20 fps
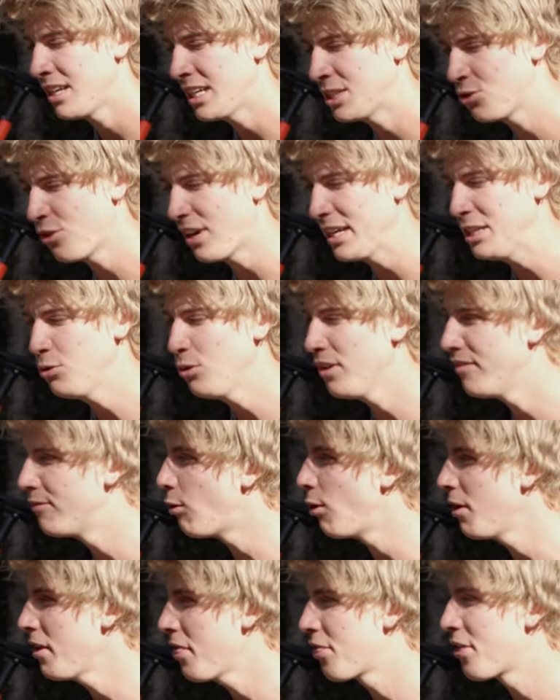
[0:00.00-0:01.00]
I try to
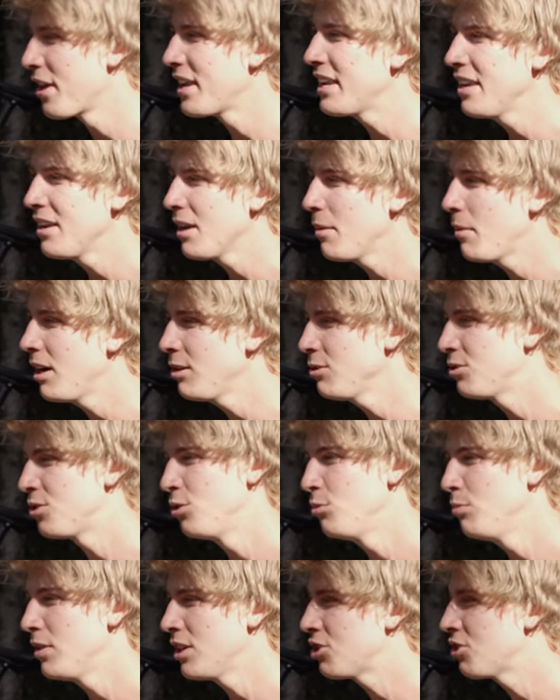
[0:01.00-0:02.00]
avoid thinking about
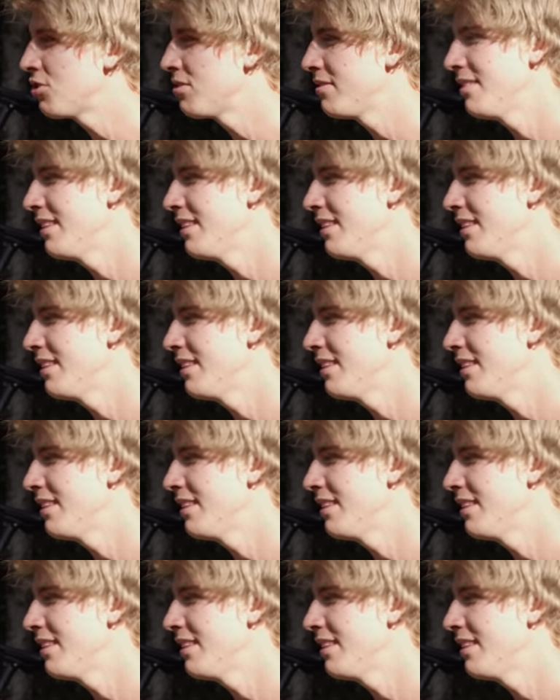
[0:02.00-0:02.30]
too much,